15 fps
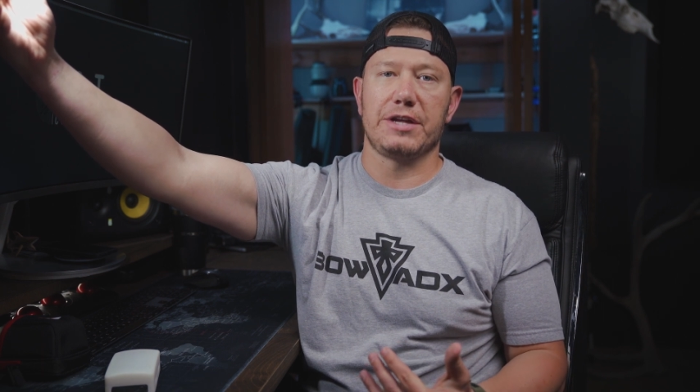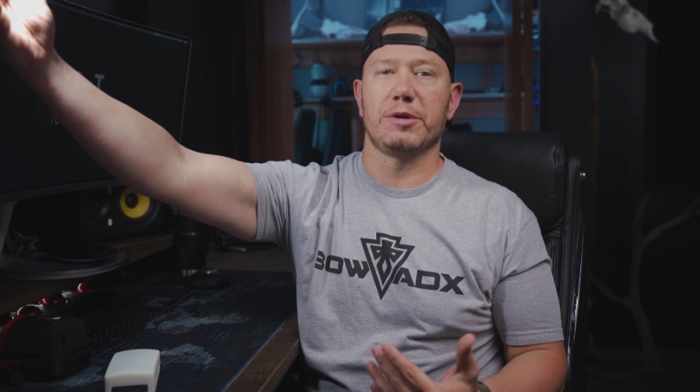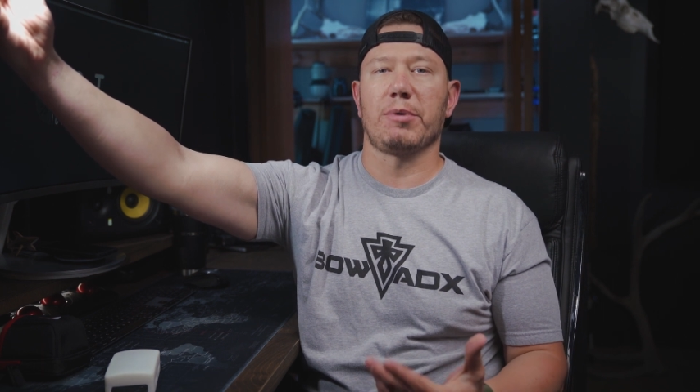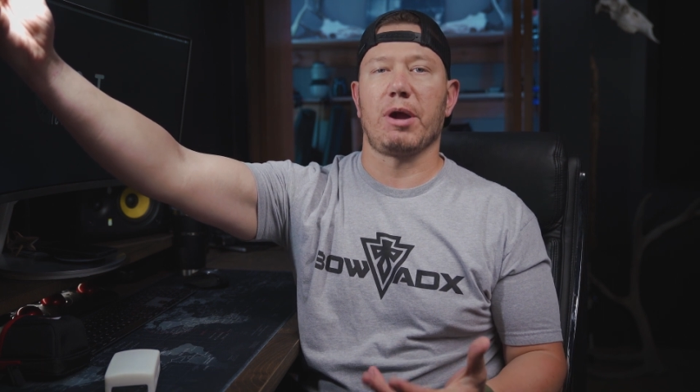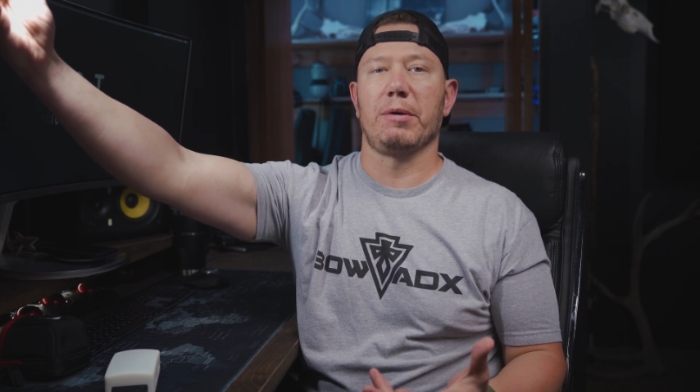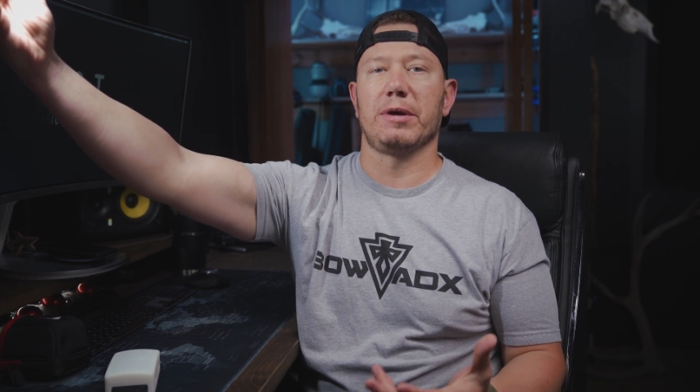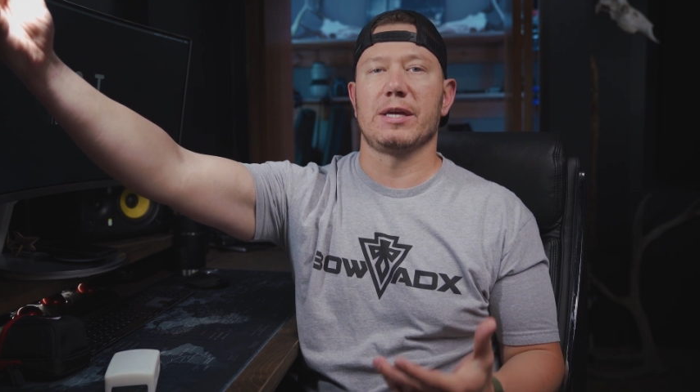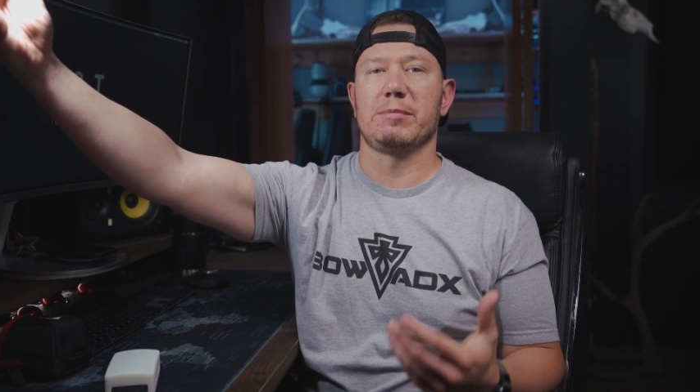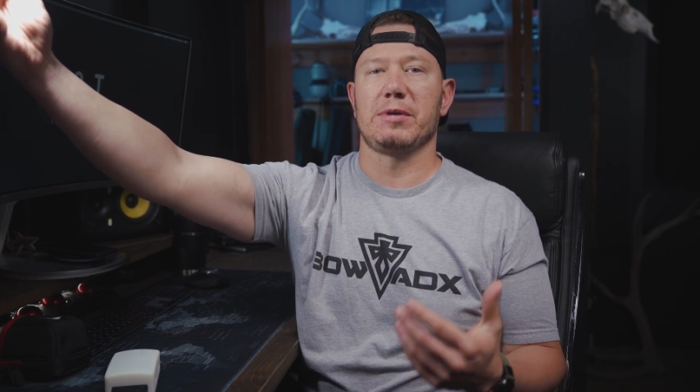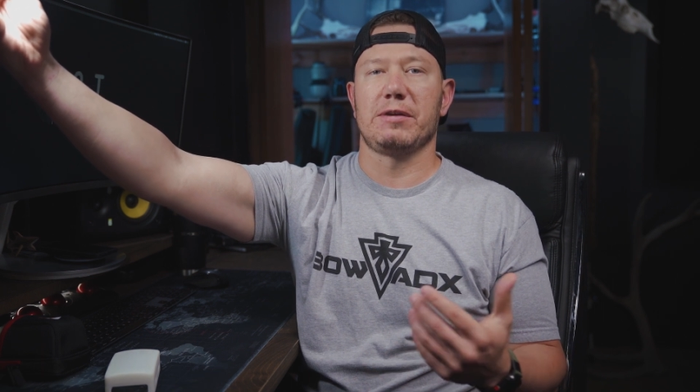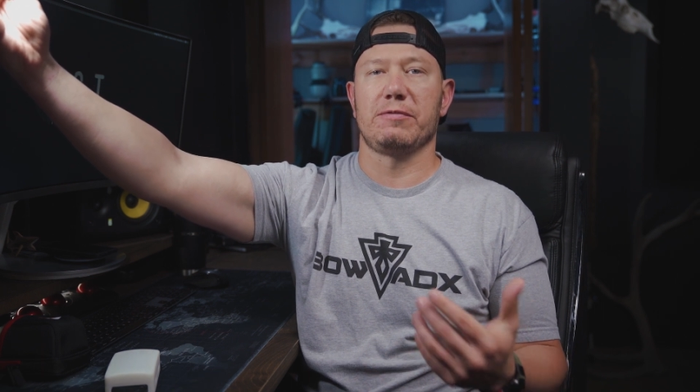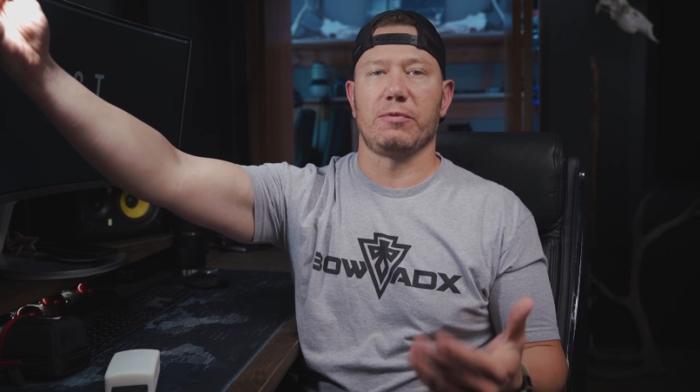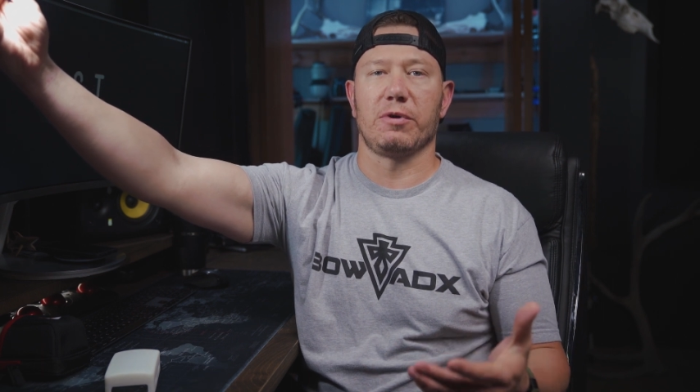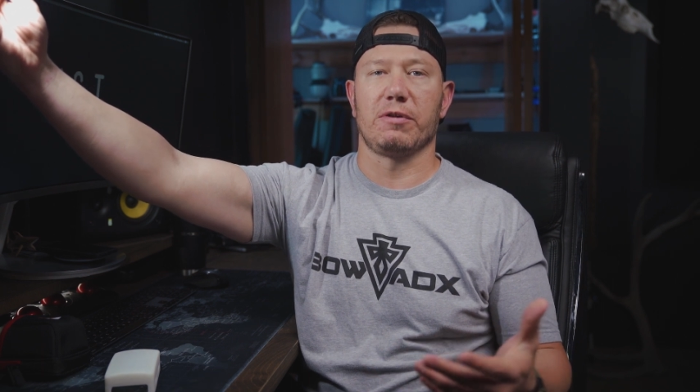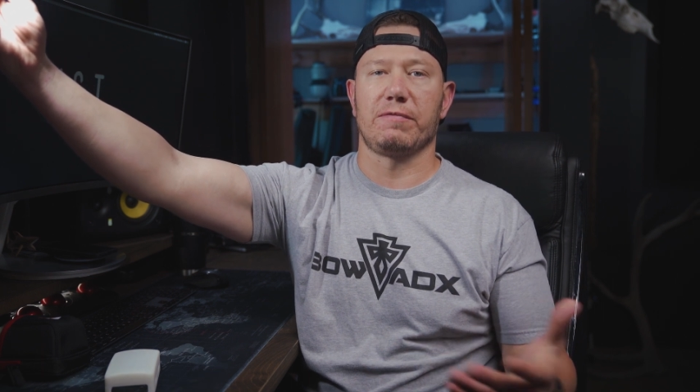you're probably going to be
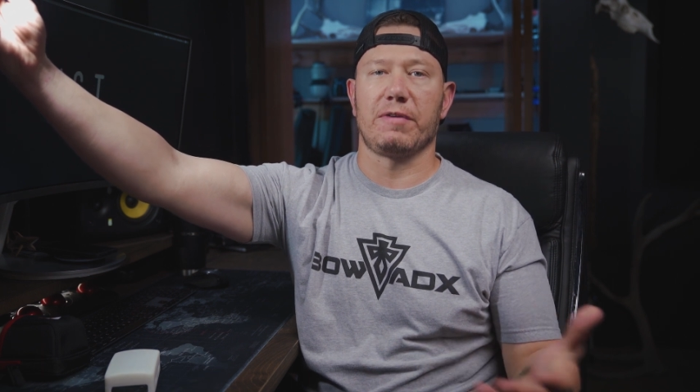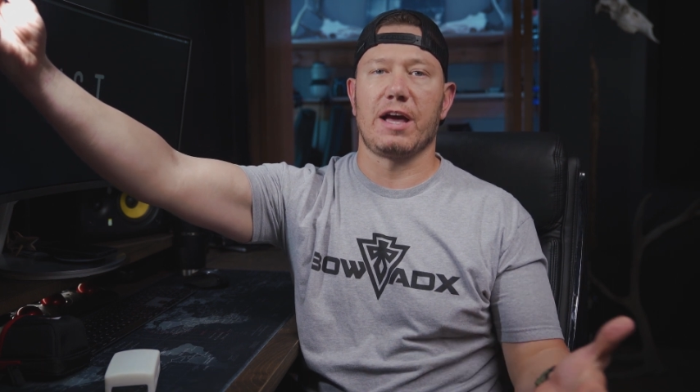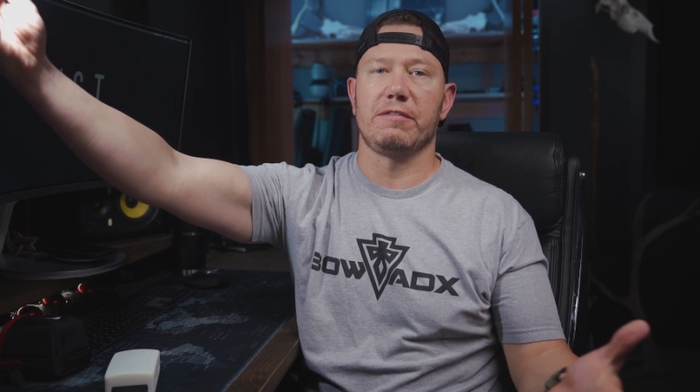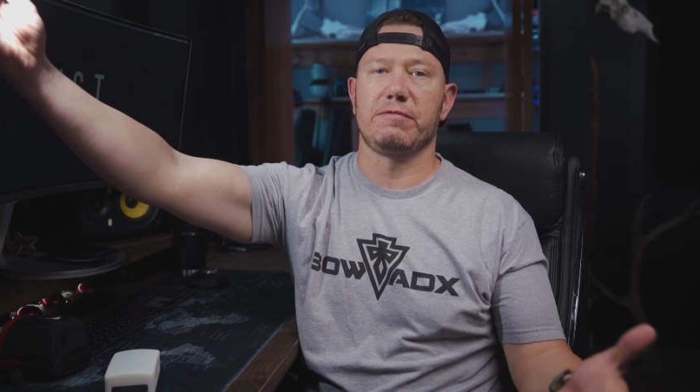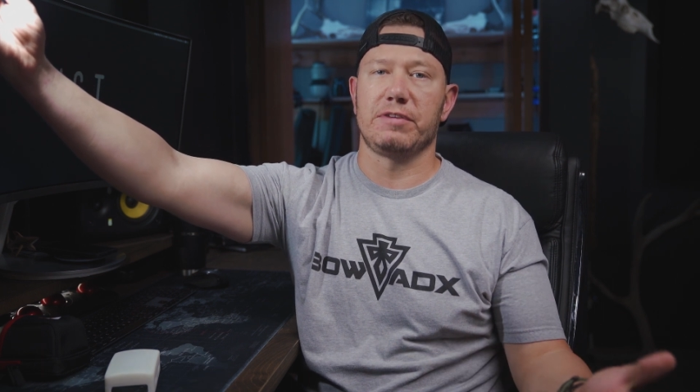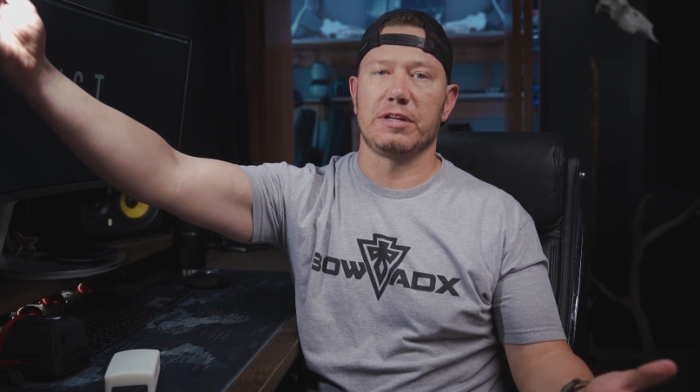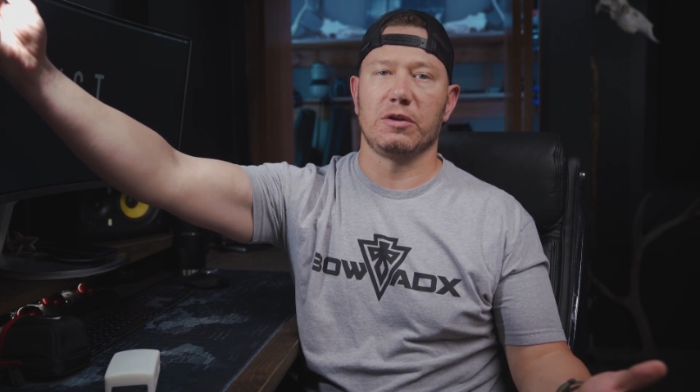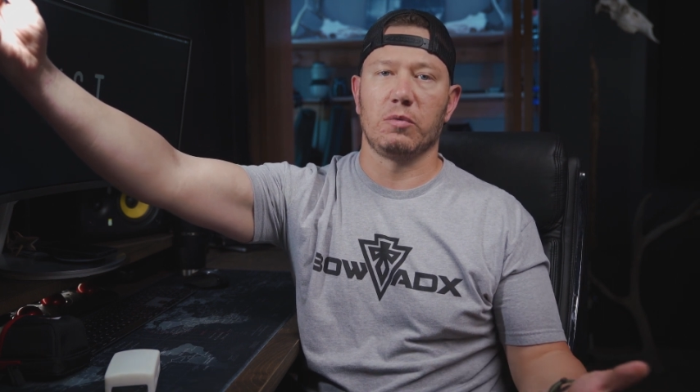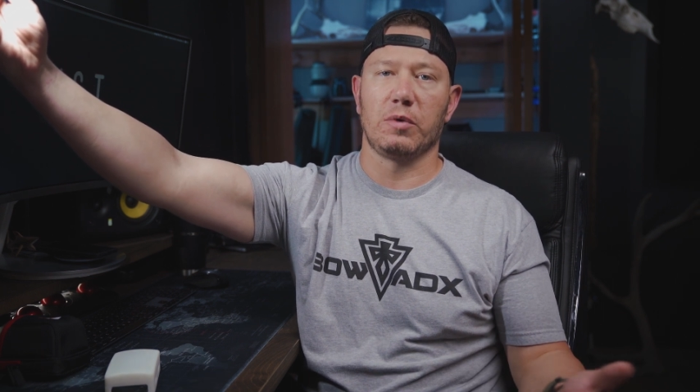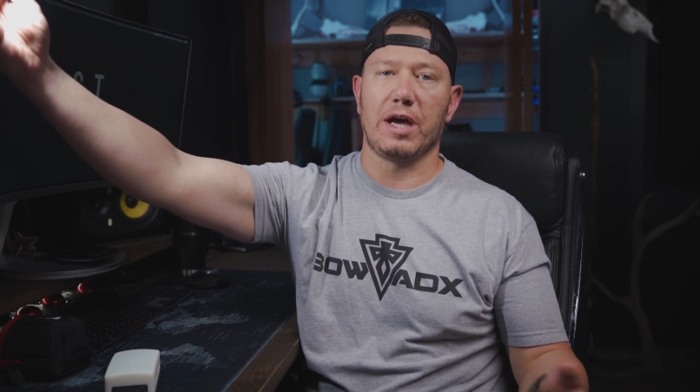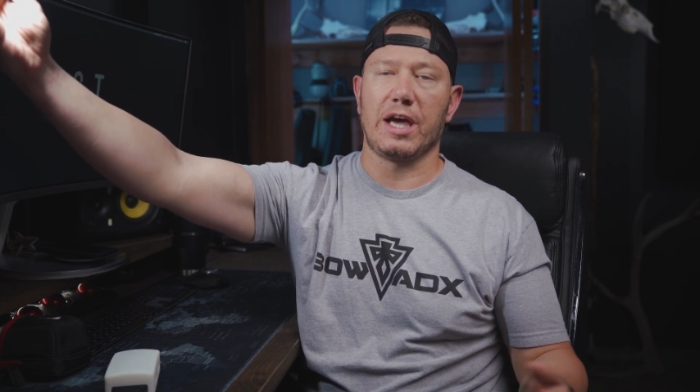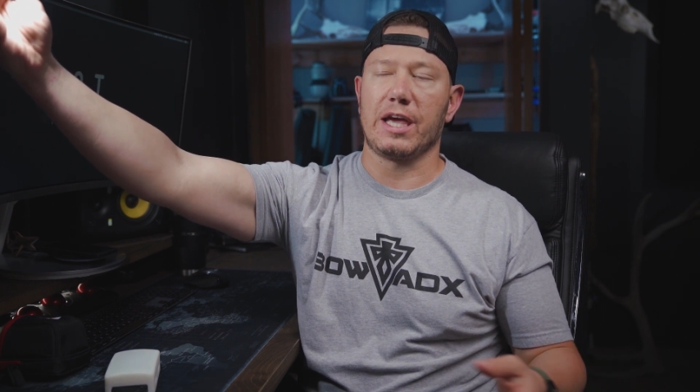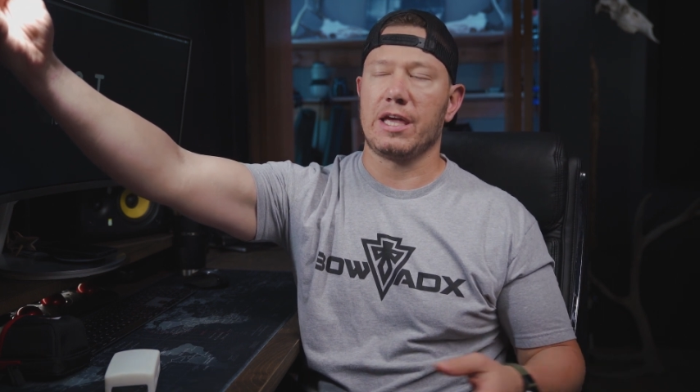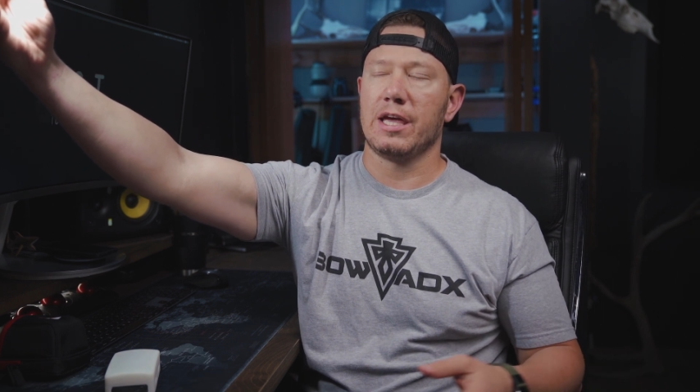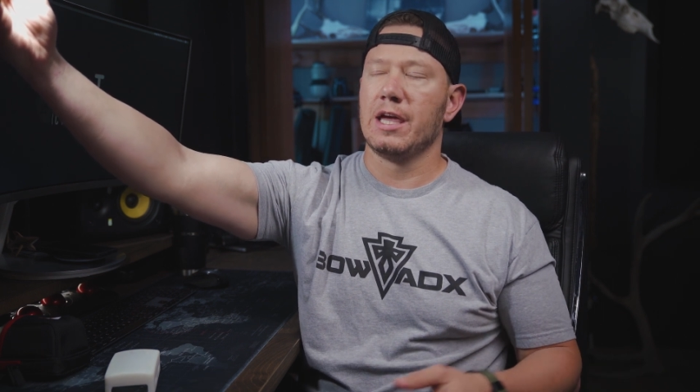4 or 5 feet
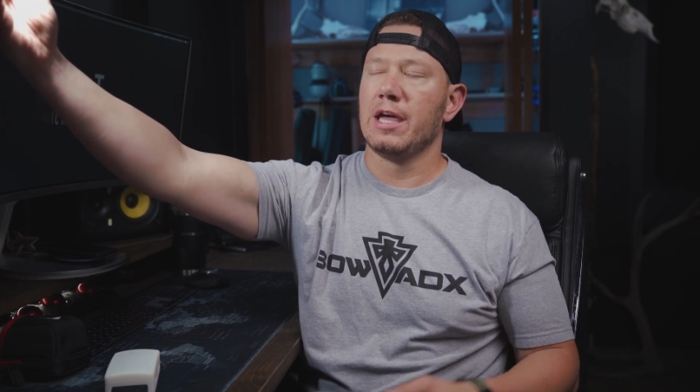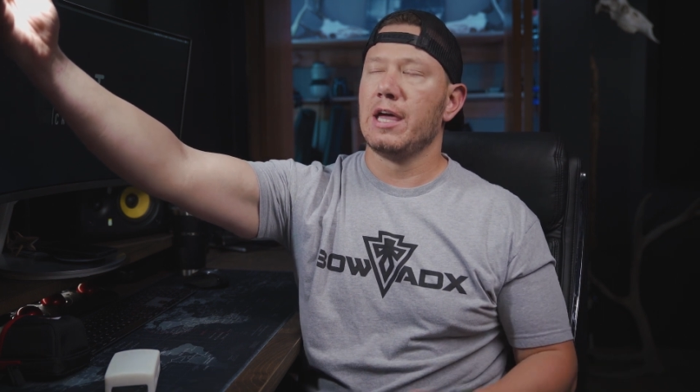away.